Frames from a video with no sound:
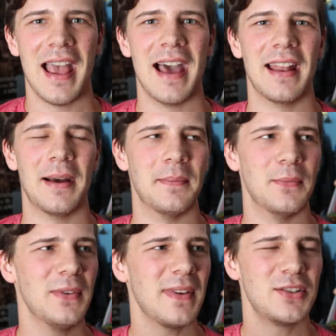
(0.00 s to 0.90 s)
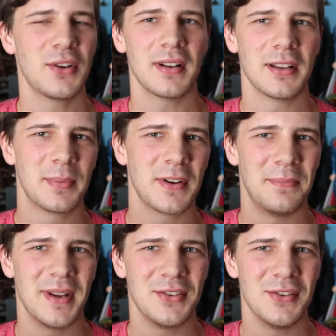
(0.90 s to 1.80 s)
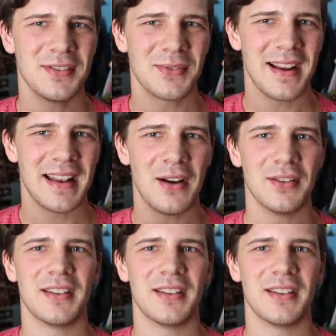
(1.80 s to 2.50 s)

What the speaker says: And we've actually got a little bit of big news right now.